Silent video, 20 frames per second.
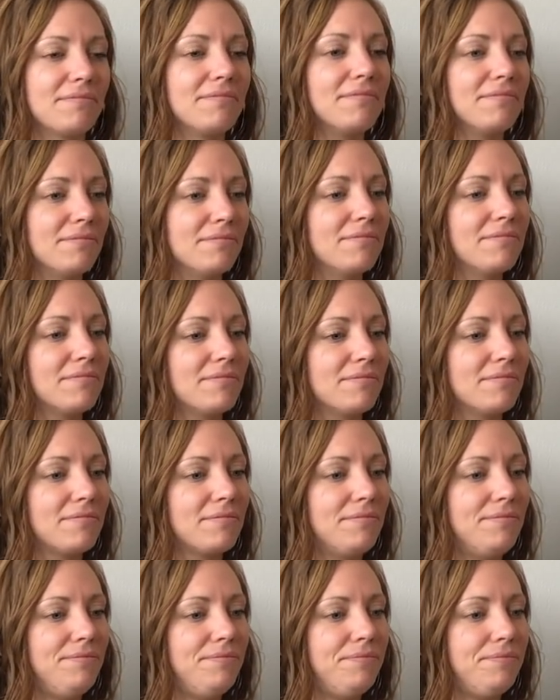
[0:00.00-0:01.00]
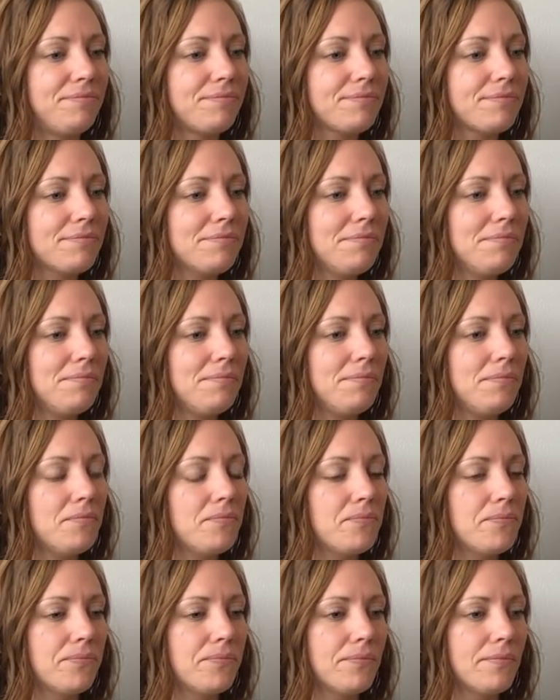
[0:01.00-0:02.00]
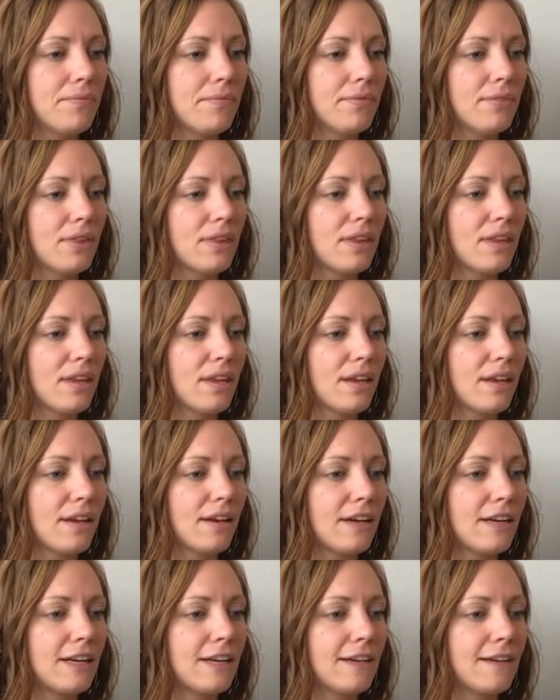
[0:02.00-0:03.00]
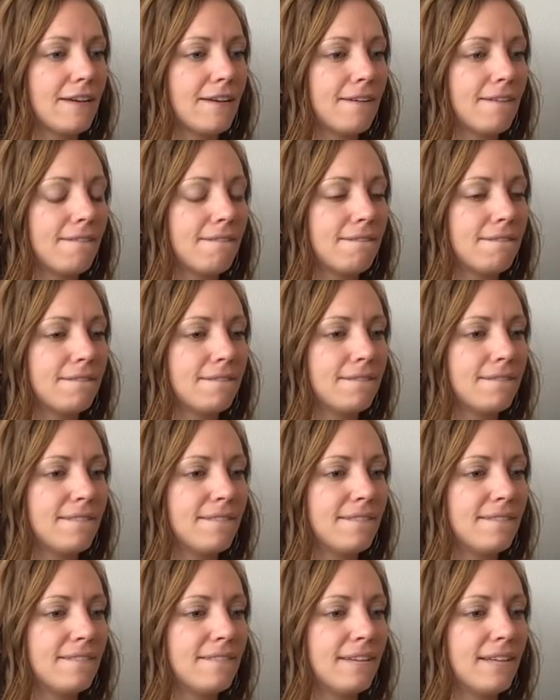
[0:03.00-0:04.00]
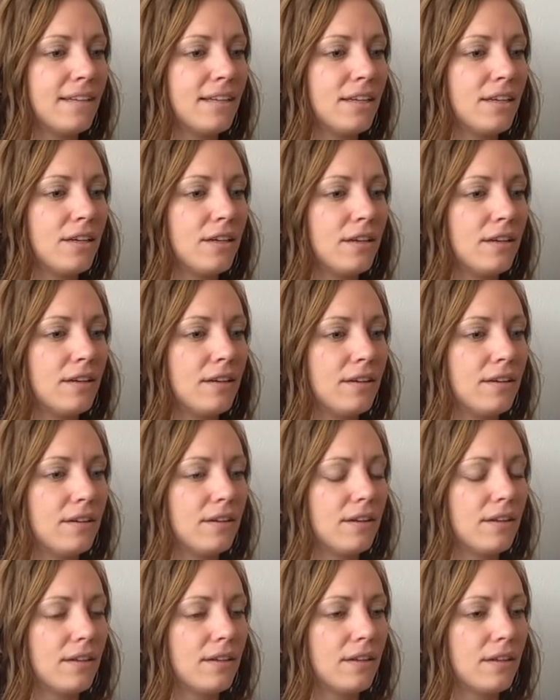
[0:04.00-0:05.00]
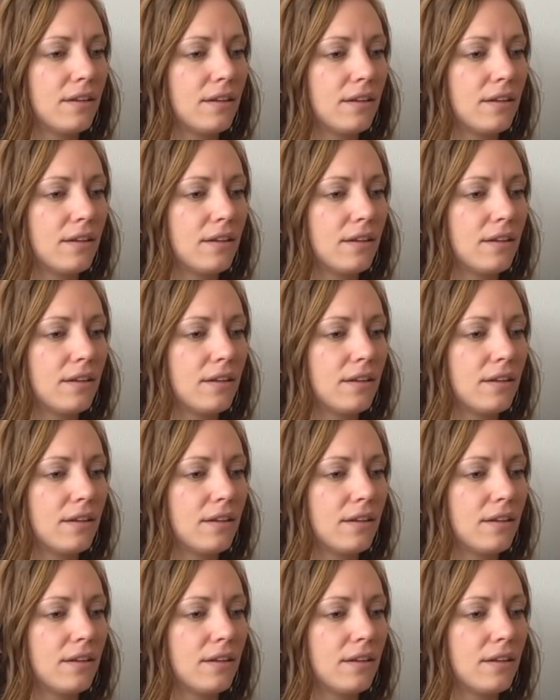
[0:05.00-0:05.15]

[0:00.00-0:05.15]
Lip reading: This person isn't speaking.